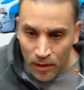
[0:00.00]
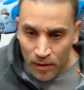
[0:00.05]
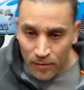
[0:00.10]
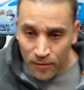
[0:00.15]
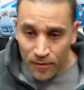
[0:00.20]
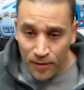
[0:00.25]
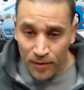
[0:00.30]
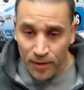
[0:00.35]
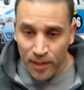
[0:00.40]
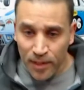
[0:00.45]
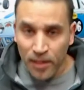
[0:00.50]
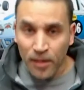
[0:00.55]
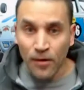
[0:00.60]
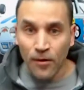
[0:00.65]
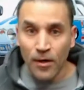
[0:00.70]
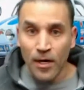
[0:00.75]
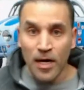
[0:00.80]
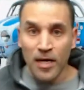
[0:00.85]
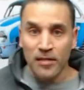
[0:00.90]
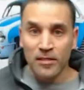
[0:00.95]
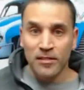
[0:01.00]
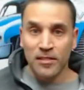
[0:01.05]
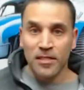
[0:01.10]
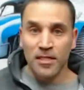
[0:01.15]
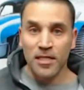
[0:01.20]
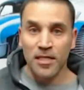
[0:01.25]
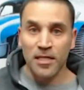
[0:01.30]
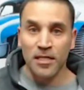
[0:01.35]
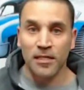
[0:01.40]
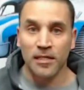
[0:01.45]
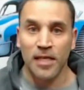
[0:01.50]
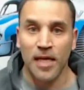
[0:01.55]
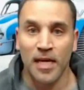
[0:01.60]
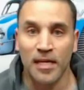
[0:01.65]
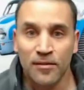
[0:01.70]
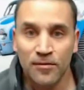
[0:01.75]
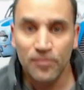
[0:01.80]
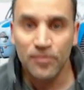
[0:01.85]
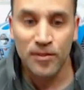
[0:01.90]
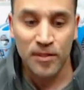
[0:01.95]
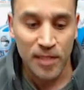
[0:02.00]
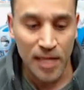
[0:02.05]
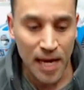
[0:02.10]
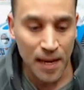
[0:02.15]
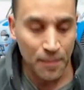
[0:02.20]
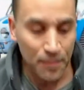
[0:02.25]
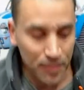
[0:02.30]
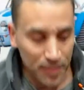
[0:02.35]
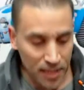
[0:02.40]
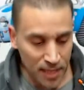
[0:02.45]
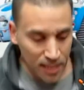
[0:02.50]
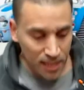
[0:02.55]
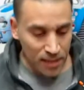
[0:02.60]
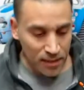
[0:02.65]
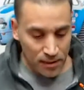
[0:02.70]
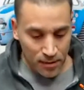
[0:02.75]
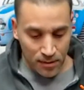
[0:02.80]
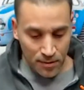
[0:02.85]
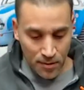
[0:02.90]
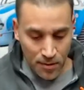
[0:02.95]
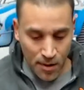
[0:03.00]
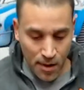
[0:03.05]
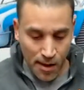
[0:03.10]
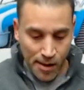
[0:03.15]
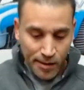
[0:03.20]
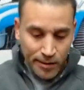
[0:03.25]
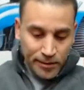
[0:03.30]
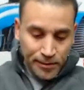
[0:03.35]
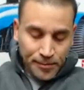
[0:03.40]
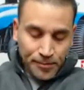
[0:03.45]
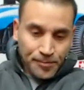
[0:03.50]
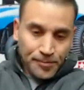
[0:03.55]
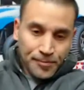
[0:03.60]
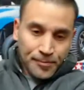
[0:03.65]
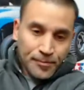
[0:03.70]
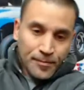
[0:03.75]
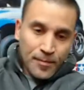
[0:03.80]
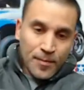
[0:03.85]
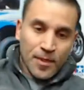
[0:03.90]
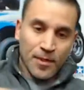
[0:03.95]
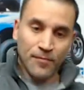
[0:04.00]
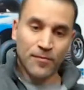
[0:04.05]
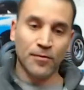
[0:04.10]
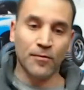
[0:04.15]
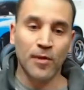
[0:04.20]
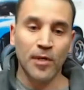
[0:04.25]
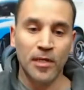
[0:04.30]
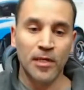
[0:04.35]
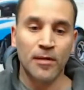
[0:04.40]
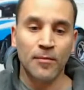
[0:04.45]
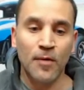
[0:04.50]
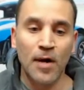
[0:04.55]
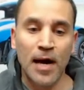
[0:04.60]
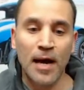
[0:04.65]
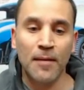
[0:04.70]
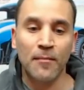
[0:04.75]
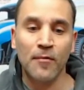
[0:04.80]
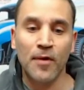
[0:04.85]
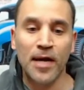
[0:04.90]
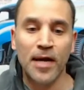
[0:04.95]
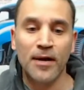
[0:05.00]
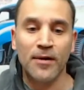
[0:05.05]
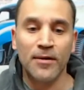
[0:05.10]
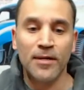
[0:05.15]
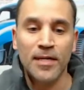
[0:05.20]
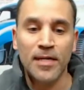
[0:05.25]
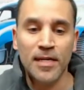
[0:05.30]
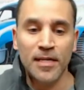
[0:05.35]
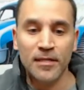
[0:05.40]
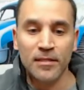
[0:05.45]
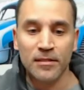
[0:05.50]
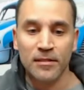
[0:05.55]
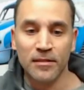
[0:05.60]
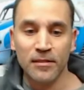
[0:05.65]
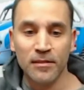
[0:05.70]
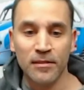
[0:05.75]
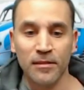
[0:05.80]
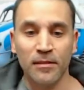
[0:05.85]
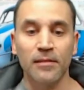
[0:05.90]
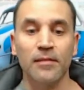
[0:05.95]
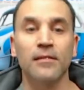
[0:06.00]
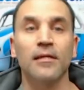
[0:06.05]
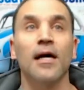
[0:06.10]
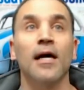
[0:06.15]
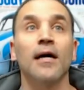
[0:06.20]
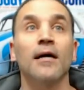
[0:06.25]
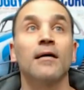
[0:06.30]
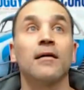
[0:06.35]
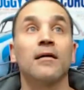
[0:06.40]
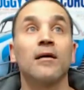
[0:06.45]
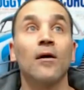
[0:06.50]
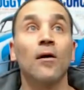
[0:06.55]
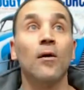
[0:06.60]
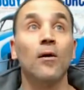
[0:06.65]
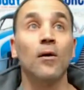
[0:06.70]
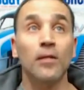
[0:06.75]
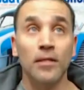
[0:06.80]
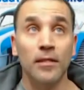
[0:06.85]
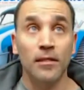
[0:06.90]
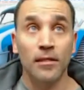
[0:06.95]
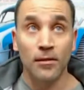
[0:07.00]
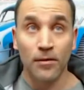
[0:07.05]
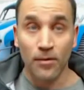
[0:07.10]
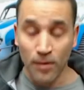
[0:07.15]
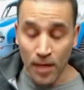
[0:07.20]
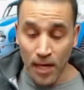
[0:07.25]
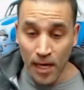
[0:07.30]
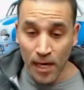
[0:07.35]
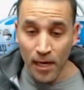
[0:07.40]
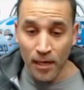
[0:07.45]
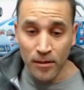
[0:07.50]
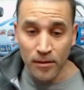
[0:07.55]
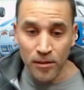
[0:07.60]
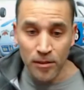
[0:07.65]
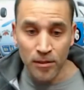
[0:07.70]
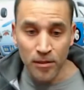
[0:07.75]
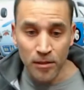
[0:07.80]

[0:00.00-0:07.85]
Filthy RC, thanks for stopping in. If you wonder why I'm wearing this, it's a little cold in the garage.